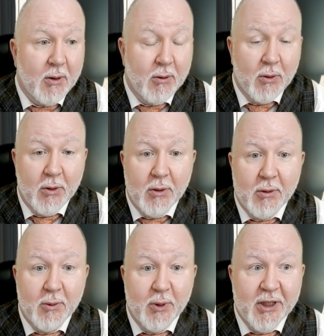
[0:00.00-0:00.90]

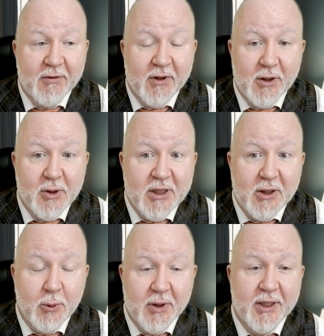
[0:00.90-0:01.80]
or whenever you
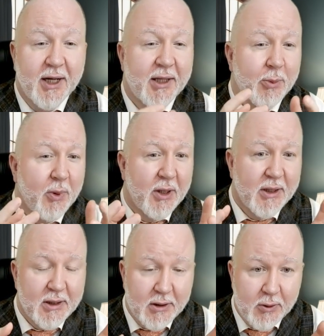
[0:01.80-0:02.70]
see what the other
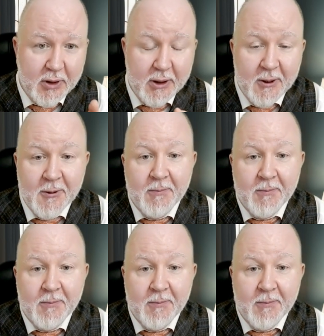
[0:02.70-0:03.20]
party is doing,